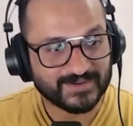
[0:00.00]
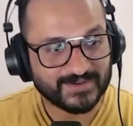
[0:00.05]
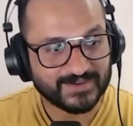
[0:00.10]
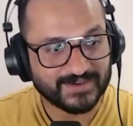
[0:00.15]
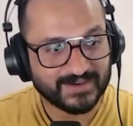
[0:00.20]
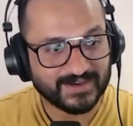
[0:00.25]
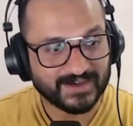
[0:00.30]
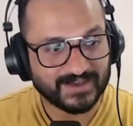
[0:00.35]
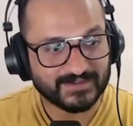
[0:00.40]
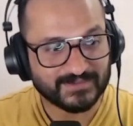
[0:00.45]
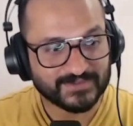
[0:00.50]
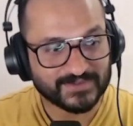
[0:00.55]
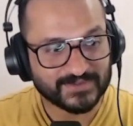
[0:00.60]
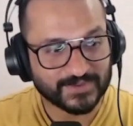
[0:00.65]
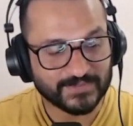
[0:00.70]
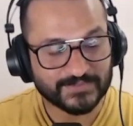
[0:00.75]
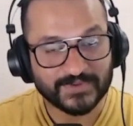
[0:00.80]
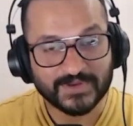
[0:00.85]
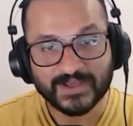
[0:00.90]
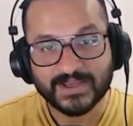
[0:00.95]
I'll sort
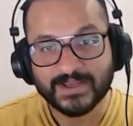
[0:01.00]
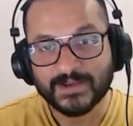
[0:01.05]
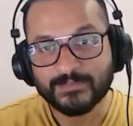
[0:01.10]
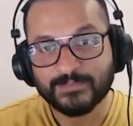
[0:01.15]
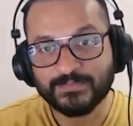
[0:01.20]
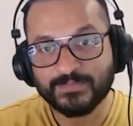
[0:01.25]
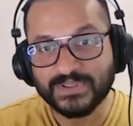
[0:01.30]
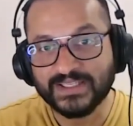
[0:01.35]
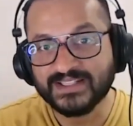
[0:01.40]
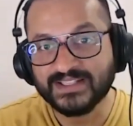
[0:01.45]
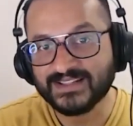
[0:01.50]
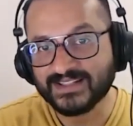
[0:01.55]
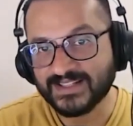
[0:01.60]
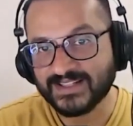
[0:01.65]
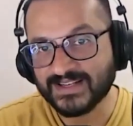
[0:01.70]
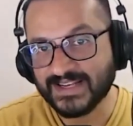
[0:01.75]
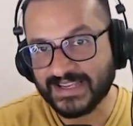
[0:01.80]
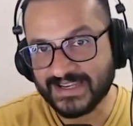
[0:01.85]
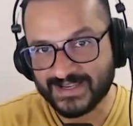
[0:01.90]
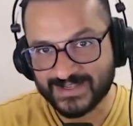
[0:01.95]
of peel the
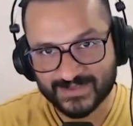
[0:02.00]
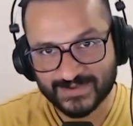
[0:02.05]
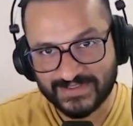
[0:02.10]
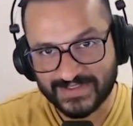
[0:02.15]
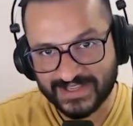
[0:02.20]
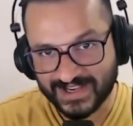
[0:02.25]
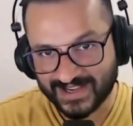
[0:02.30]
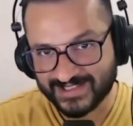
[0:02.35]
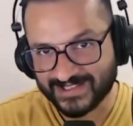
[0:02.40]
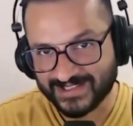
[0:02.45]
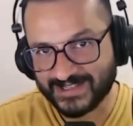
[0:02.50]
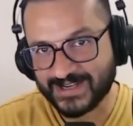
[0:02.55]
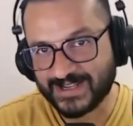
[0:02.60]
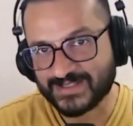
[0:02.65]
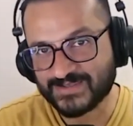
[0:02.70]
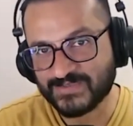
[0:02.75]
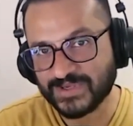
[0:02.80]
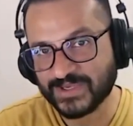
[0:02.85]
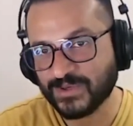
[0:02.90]
layers of the onion as